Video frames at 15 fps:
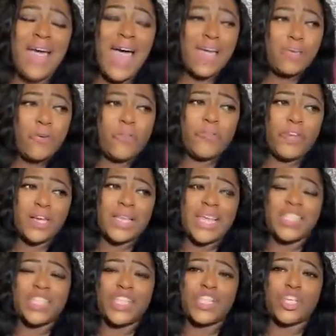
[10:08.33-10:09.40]
how you feel
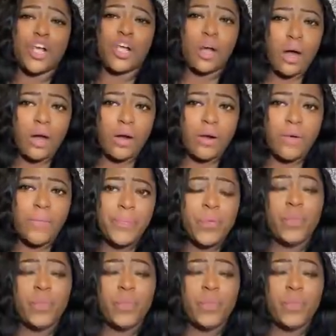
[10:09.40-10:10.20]
like she's your girl